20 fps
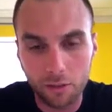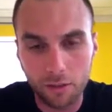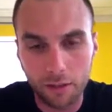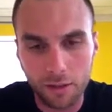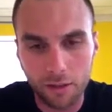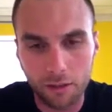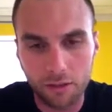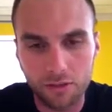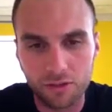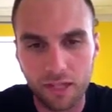
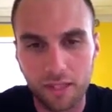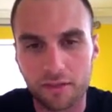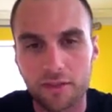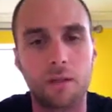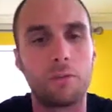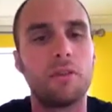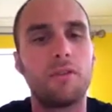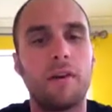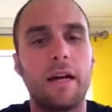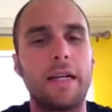like those things
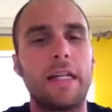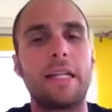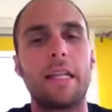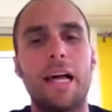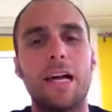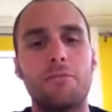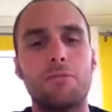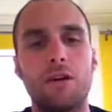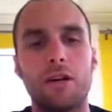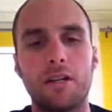that we find in
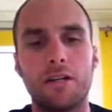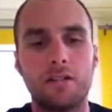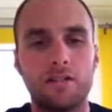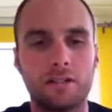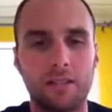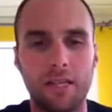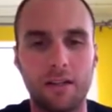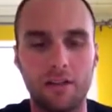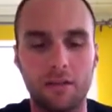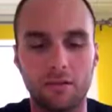
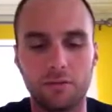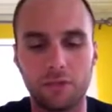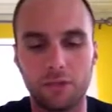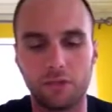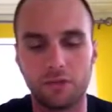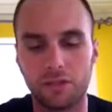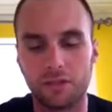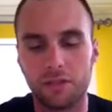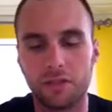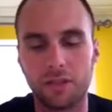libraries that are
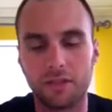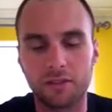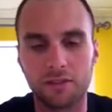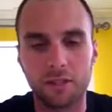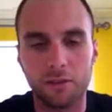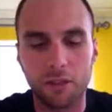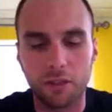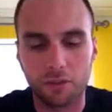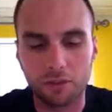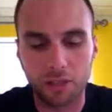usually
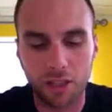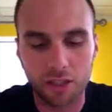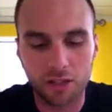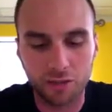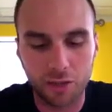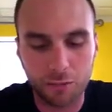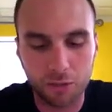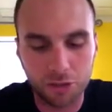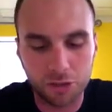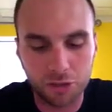dusty, we don't touch
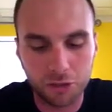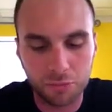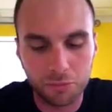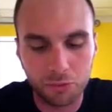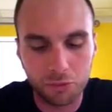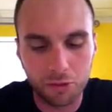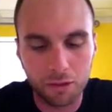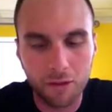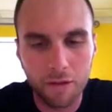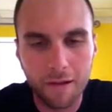very much
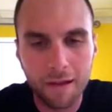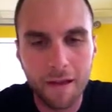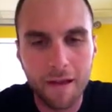anymore.